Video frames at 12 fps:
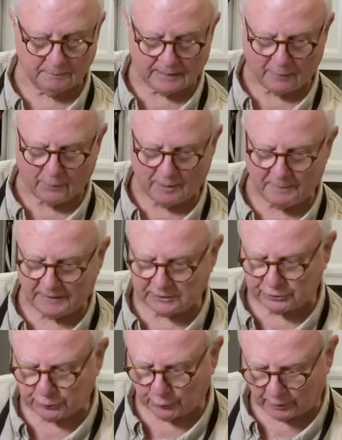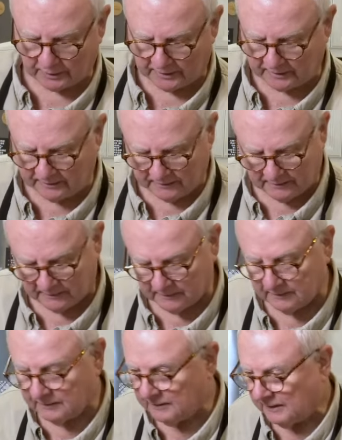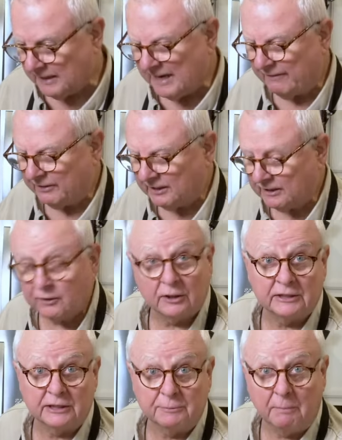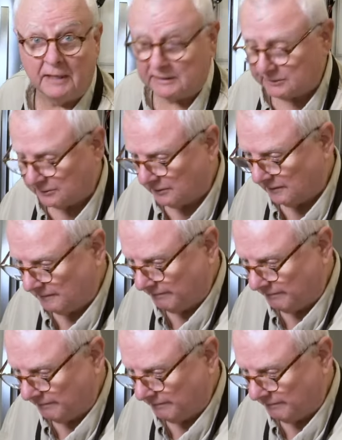but I want to make sure that everything looks its best.